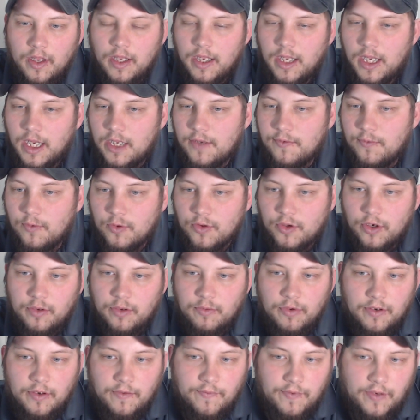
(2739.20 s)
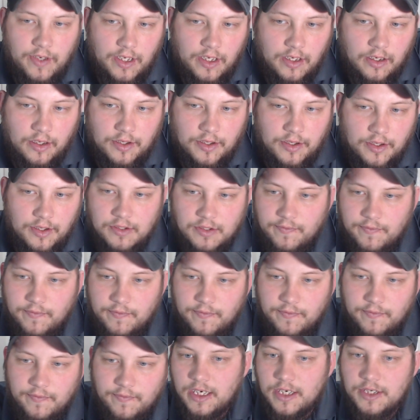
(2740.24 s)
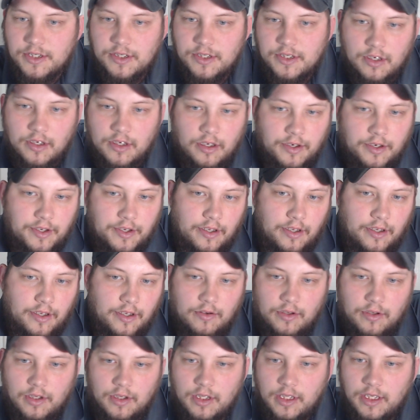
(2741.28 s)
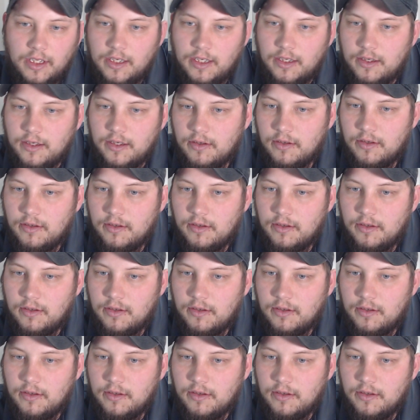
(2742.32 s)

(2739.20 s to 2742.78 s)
X431V, also Varus Edge and Autel Elite.